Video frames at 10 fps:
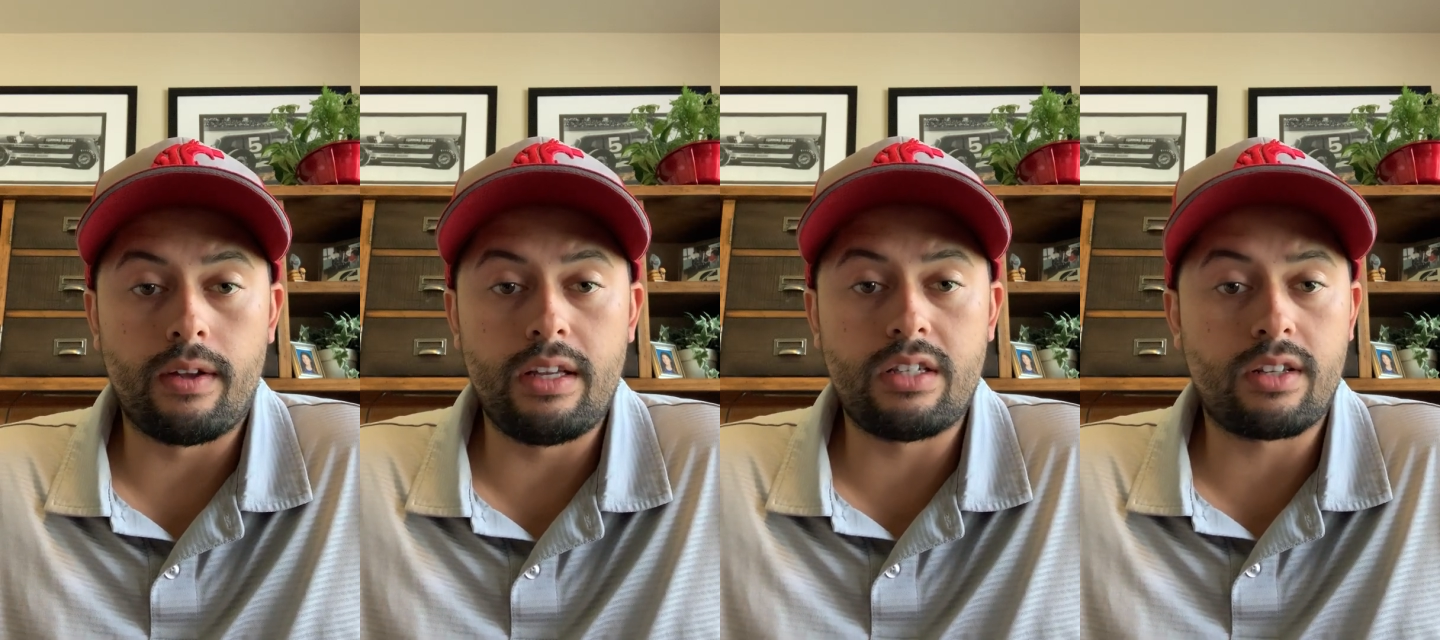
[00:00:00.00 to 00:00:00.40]

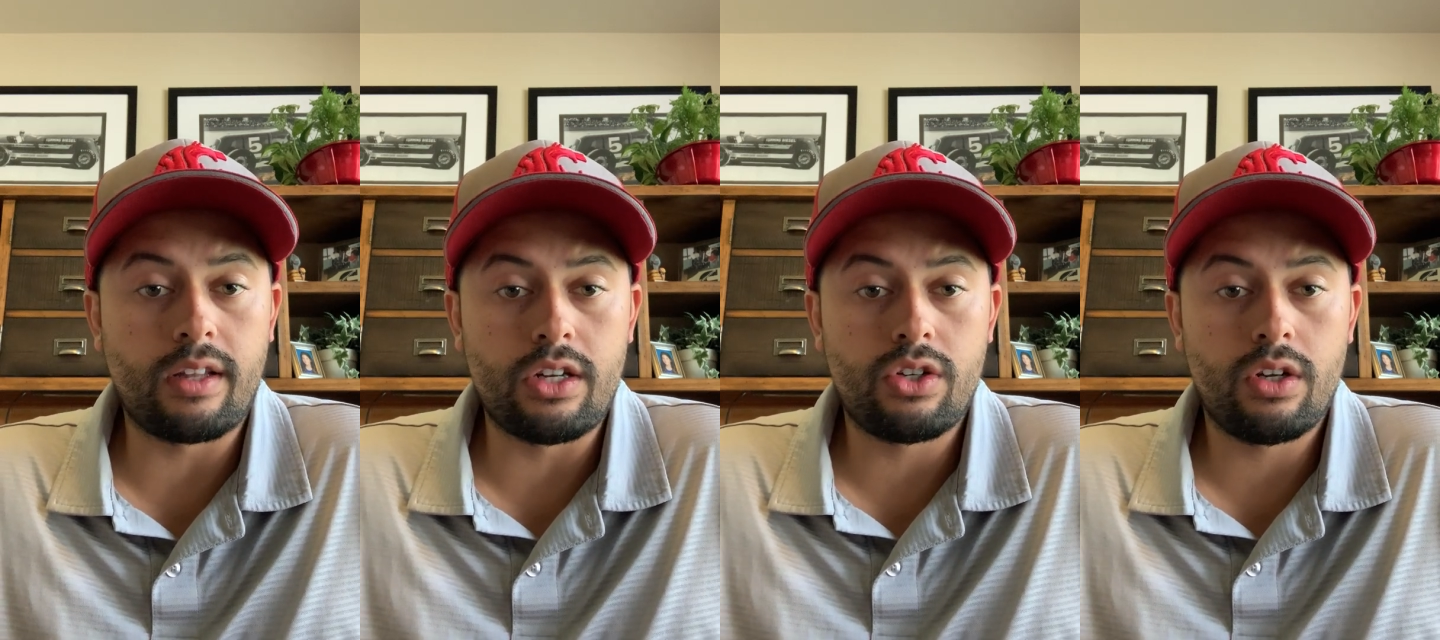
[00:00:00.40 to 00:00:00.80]

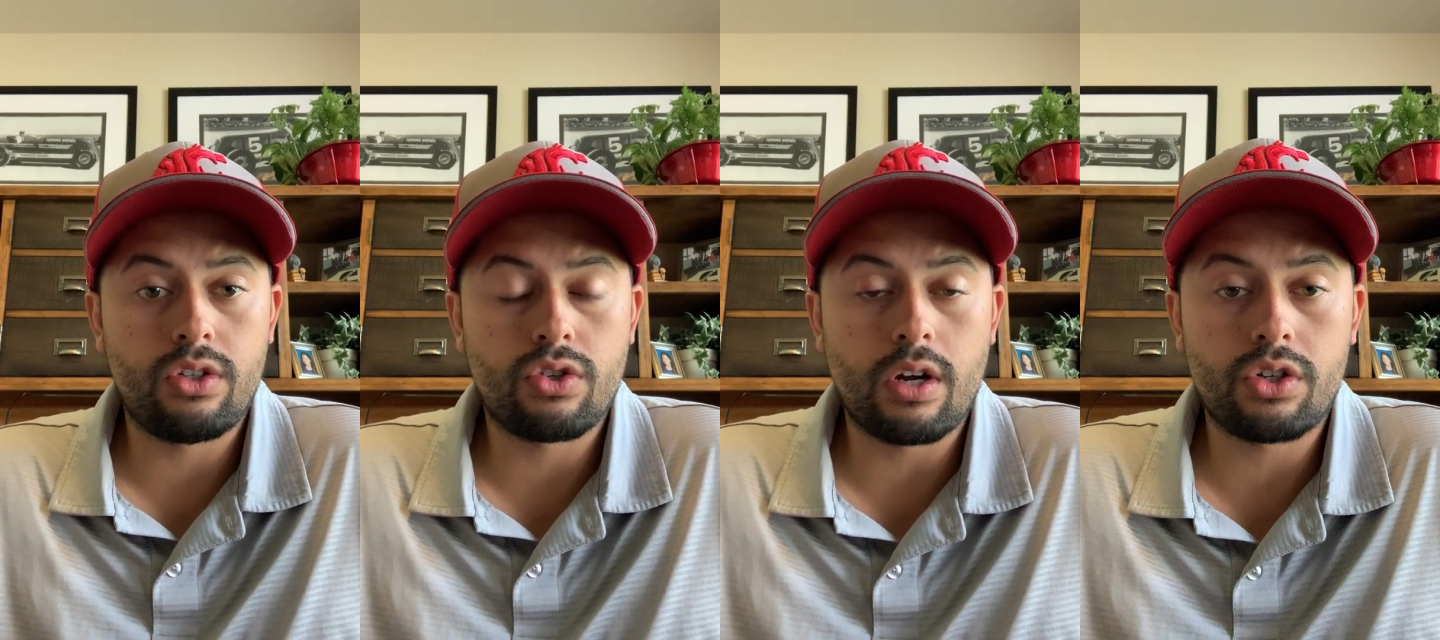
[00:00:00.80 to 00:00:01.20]
installation
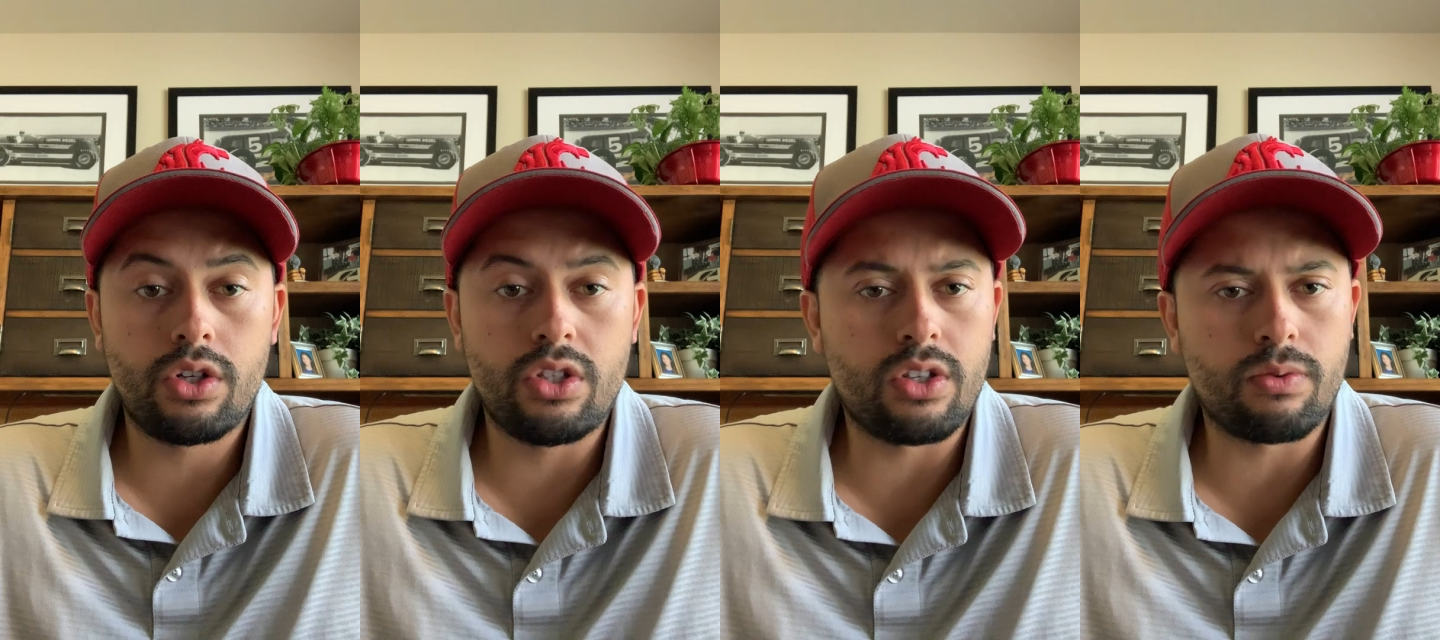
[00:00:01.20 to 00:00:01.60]

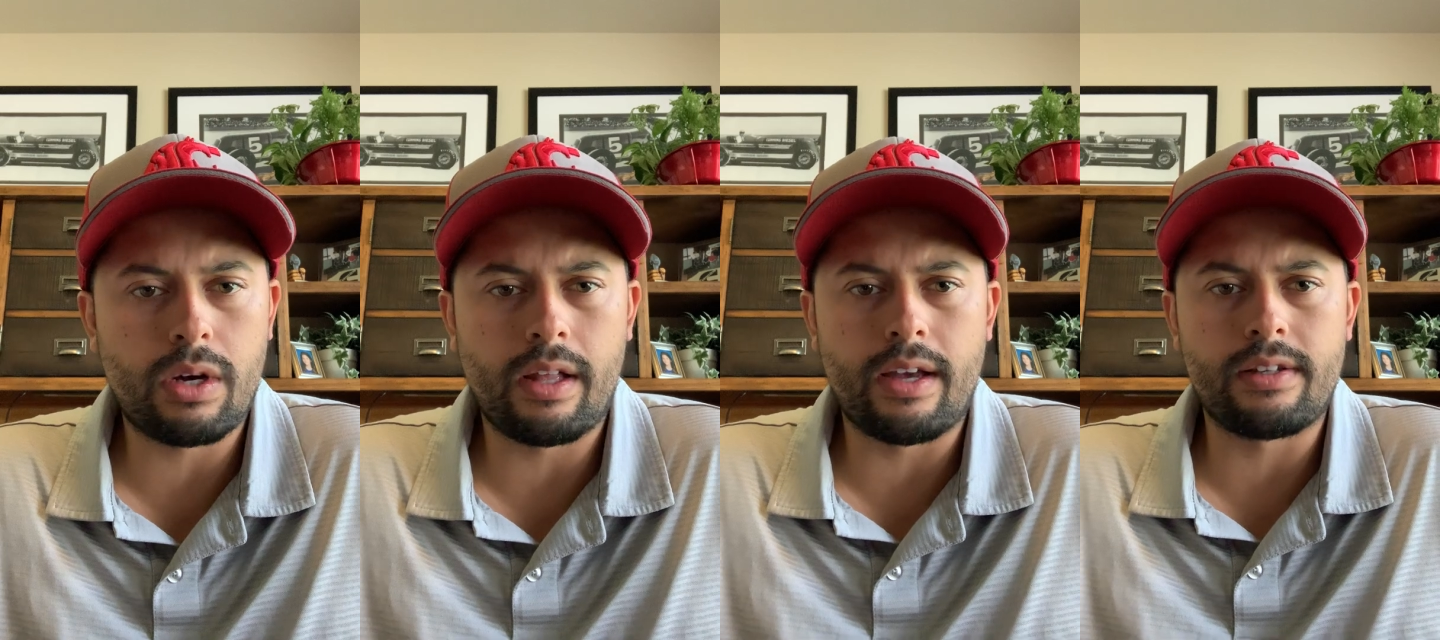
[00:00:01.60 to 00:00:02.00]
instructions, as
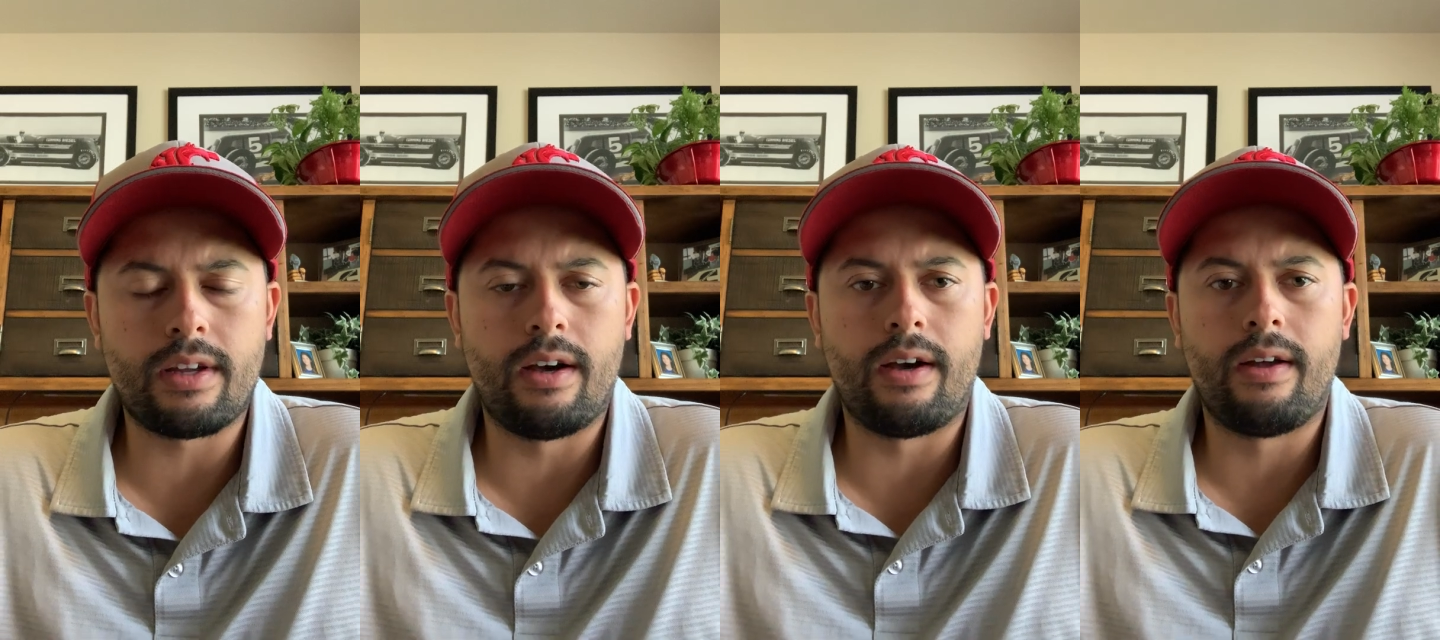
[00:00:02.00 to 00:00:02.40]
well as
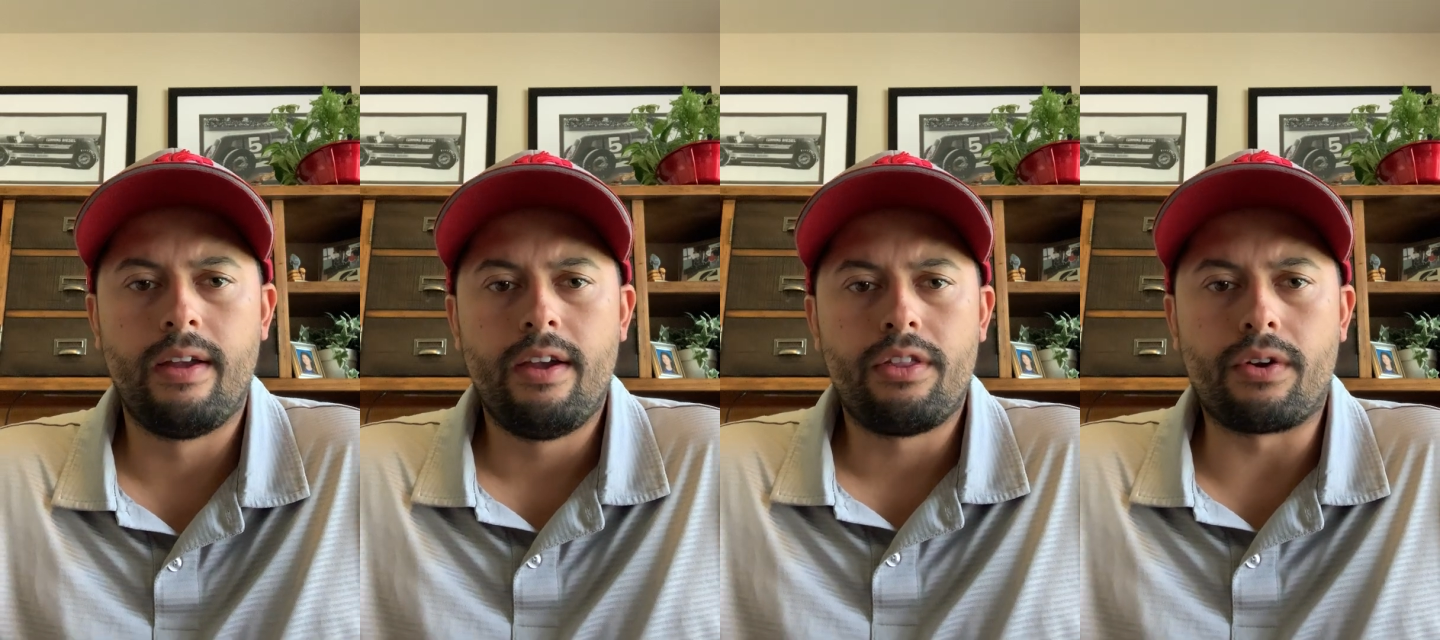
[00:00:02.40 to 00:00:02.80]

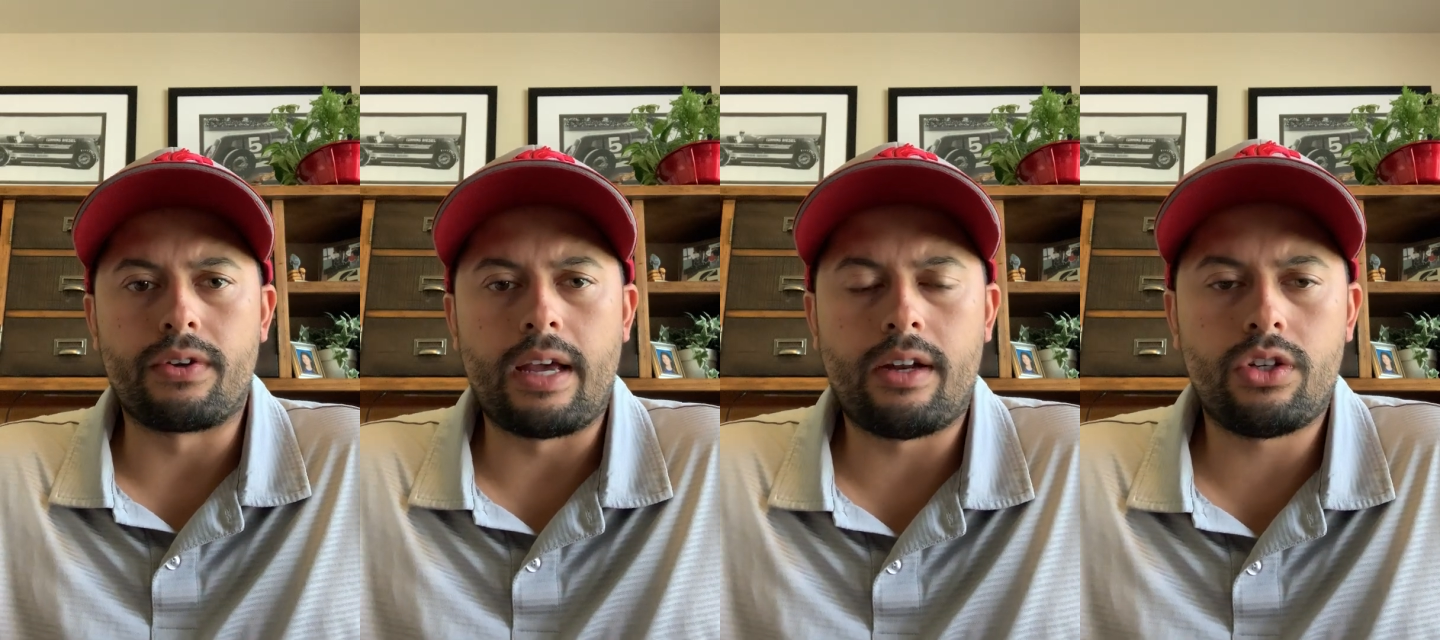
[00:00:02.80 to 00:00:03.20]
their
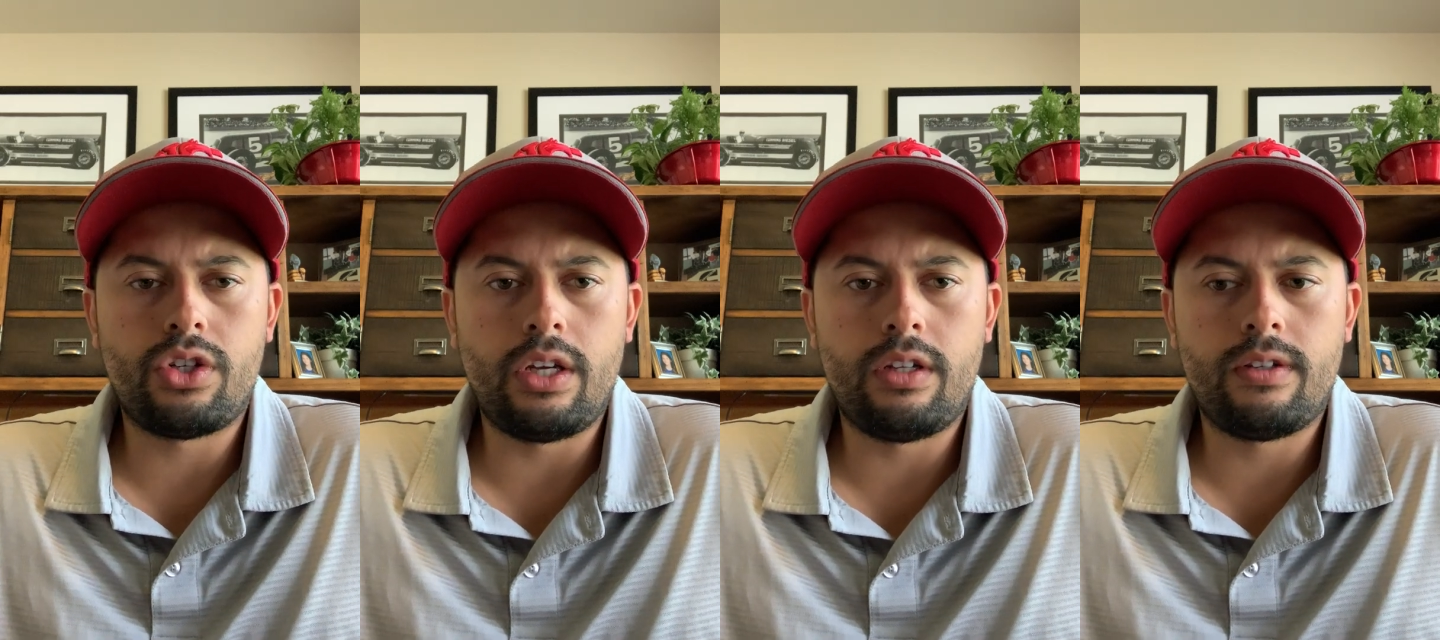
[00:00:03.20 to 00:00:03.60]
data
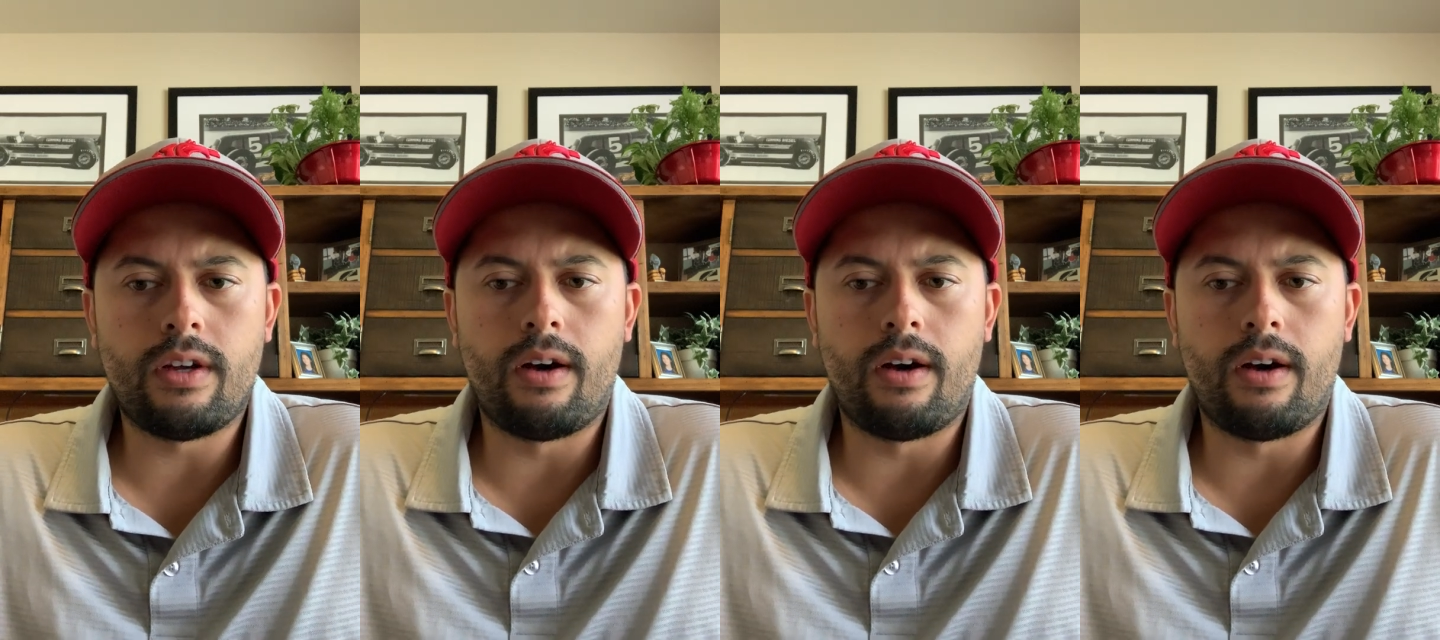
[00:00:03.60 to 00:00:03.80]
sheets.